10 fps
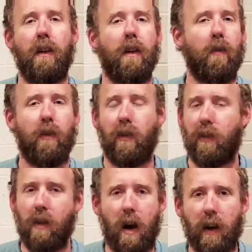No, we're
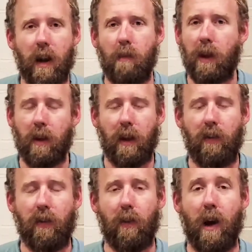just talking. I'm a good
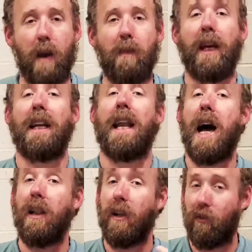listener. I'm
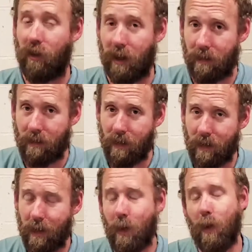acknowledging
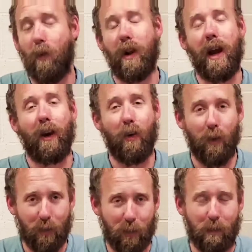what I
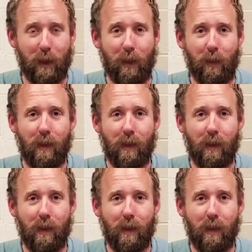heard from you.